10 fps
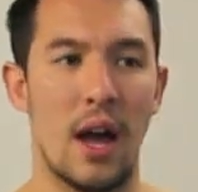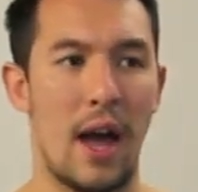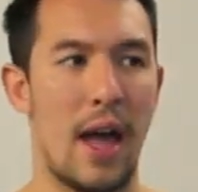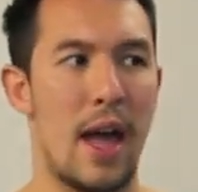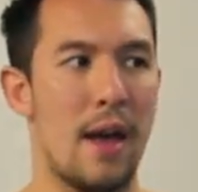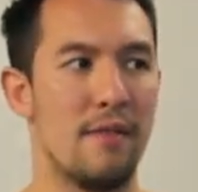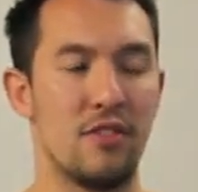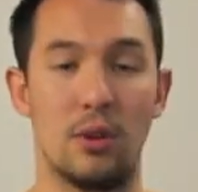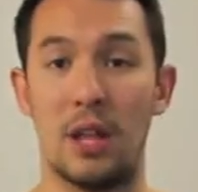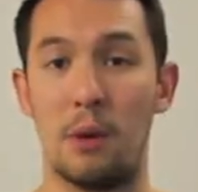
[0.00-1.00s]

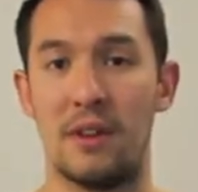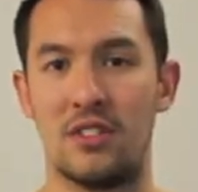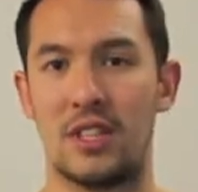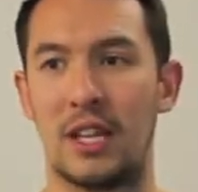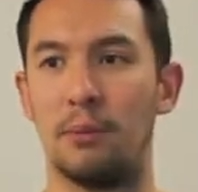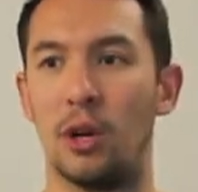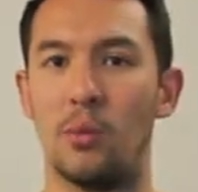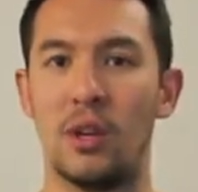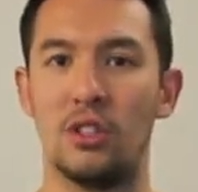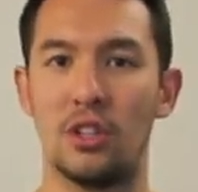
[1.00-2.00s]
through a little bit of a sticky point.
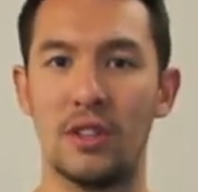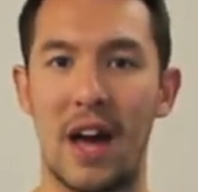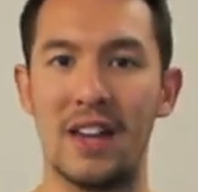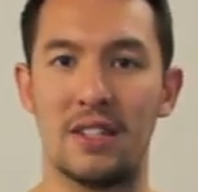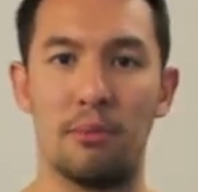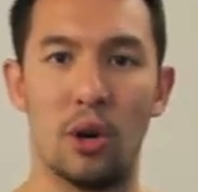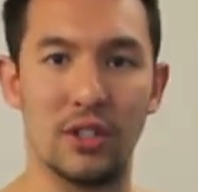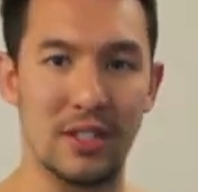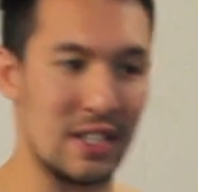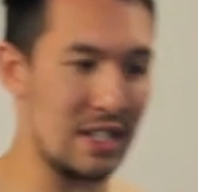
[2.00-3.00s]
When you do that, it's
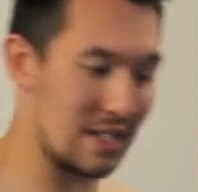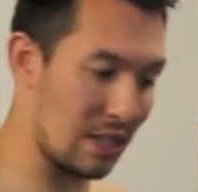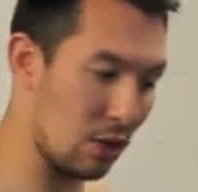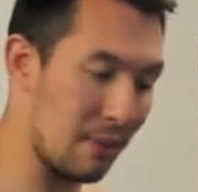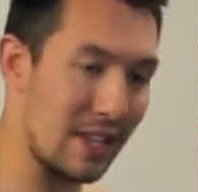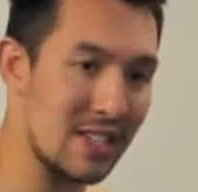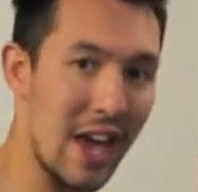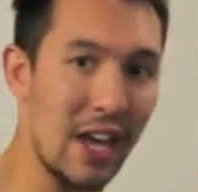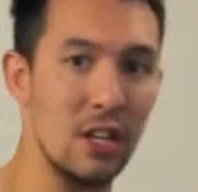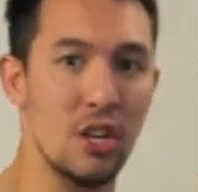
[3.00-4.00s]
important that you still
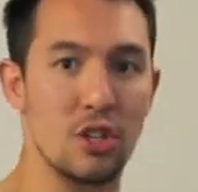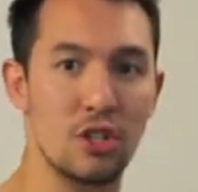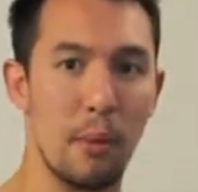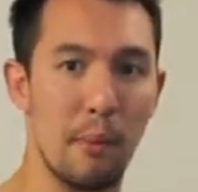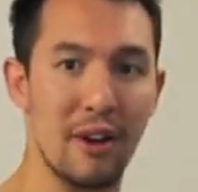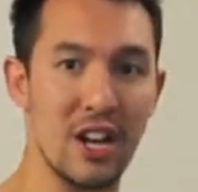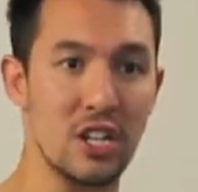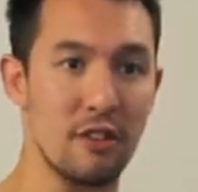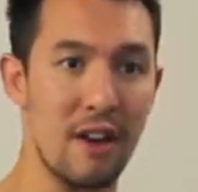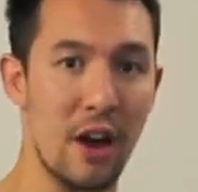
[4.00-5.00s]
maintain some
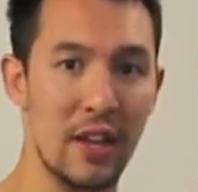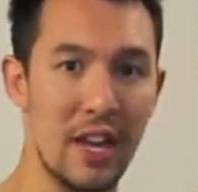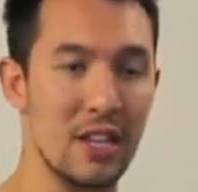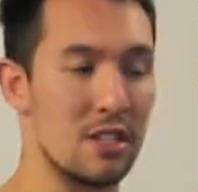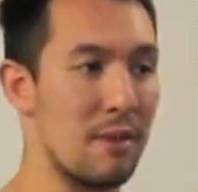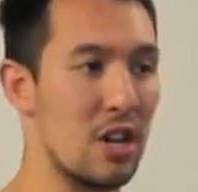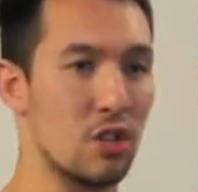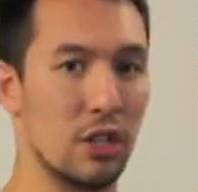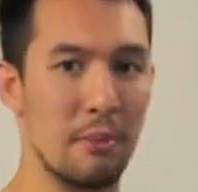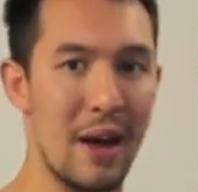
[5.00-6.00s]
pressure around here to make
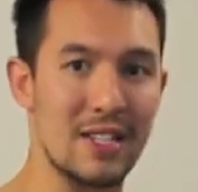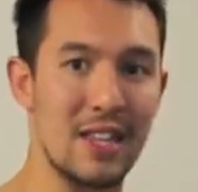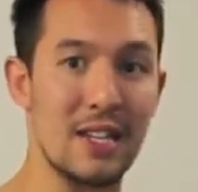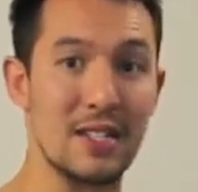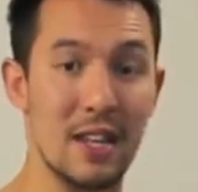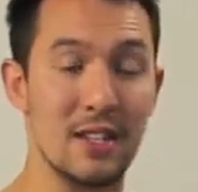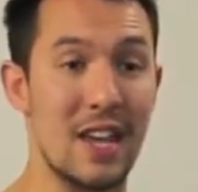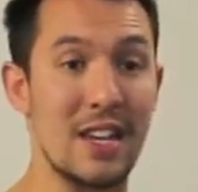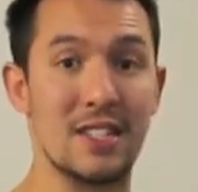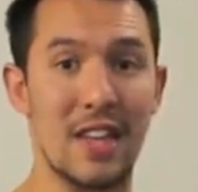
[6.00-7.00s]
sure your back
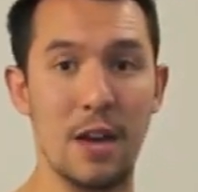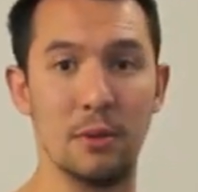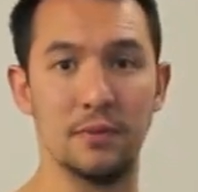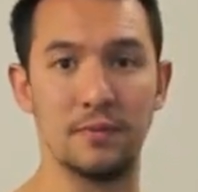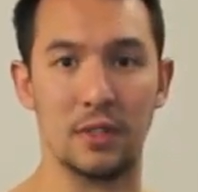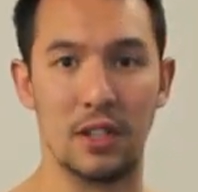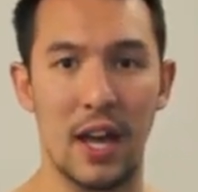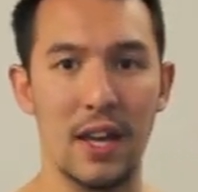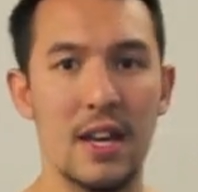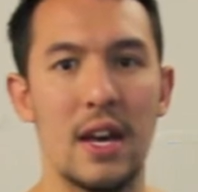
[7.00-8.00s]
stays stable,
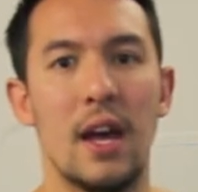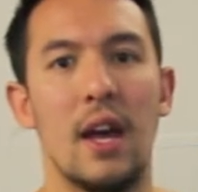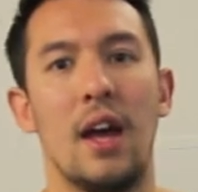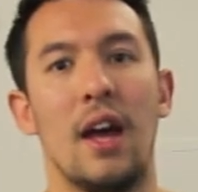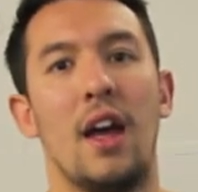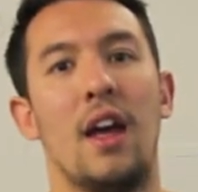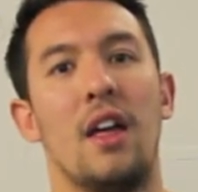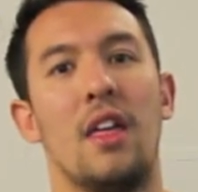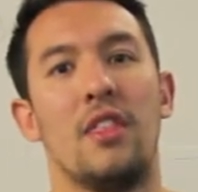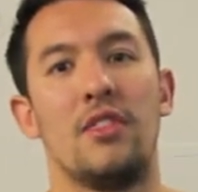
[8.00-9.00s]
okay?
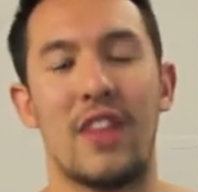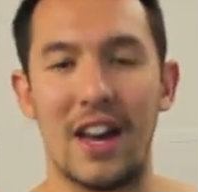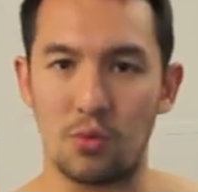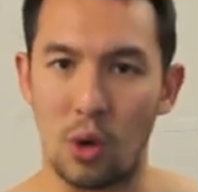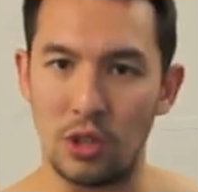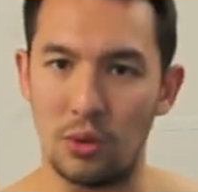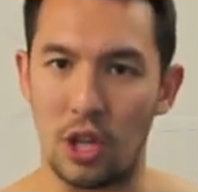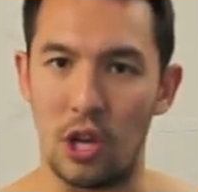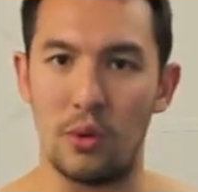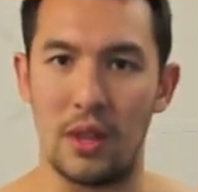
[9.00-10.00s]
That's what you would
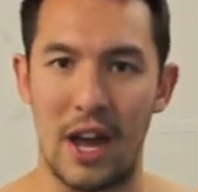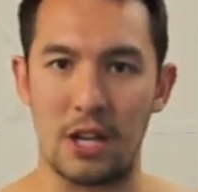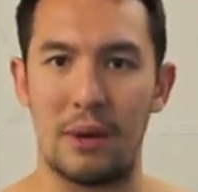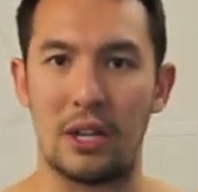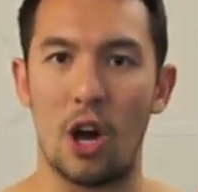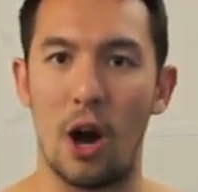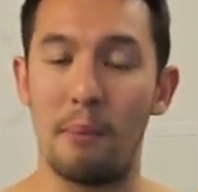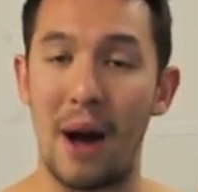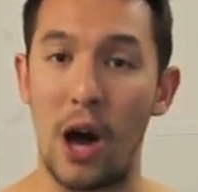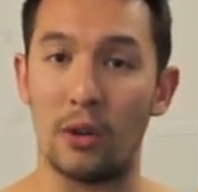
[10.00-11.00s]
do with a nice big
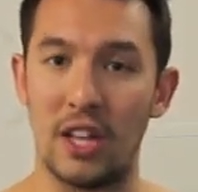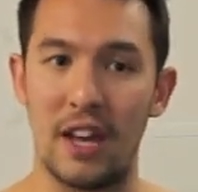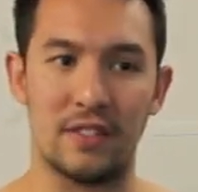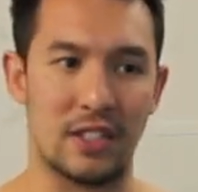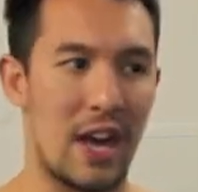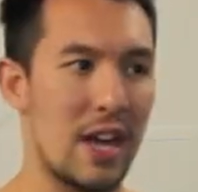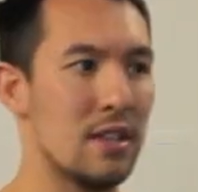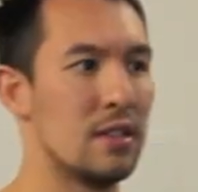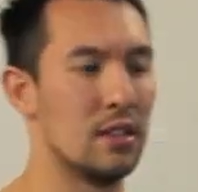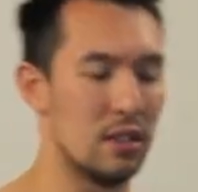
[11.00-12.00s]
compound lift, okay?